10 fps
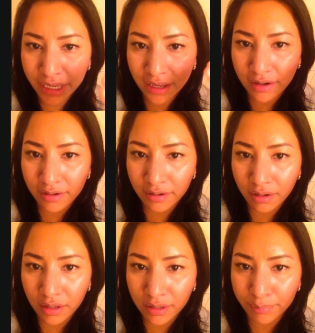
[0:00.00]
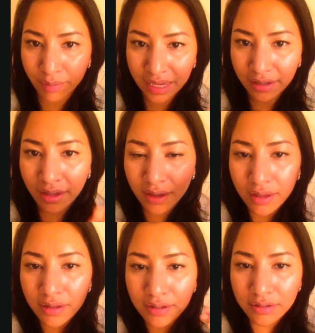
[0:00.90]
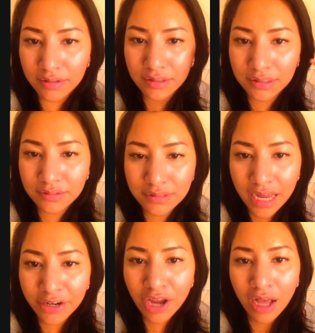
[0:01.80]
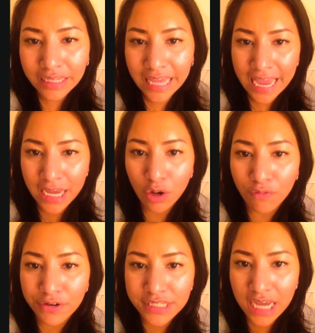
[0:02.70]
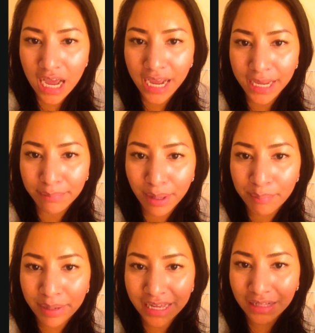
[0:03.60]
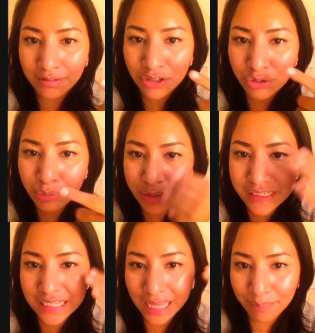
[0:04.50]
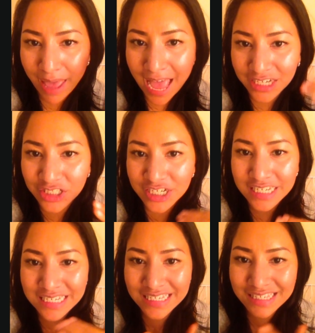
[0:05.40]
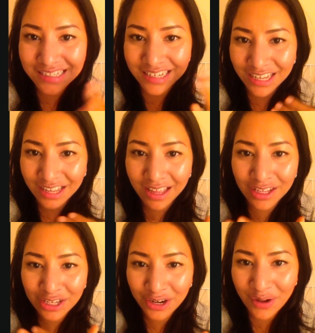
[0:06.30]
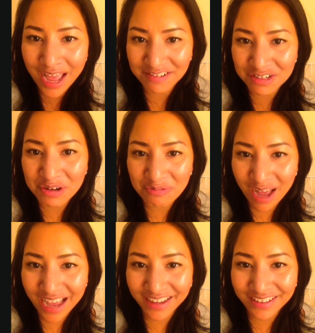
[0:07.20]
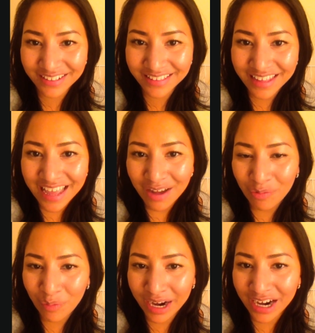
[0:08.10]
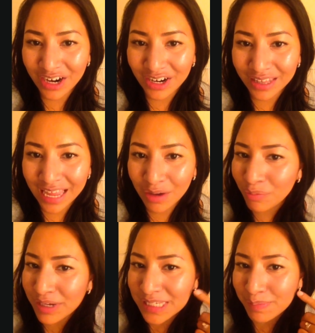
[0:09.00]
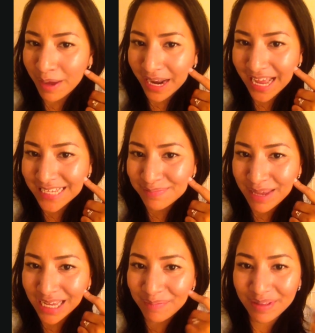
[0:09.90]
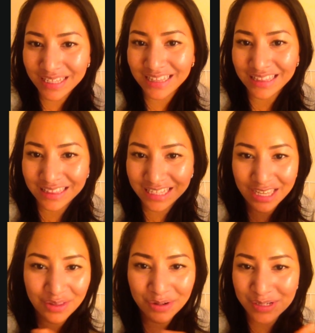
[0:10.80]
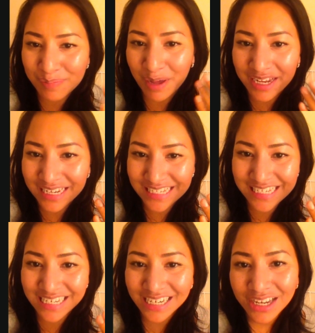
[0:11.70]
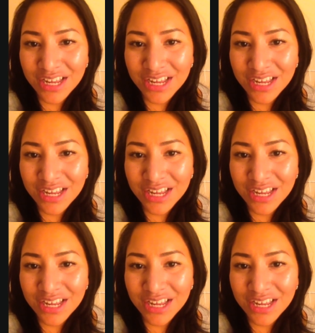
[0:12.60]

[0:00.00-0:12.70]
can like not cake over time, but you will see like patches, you know, after a while, where like one spot has makeup and then the other spot doesn't.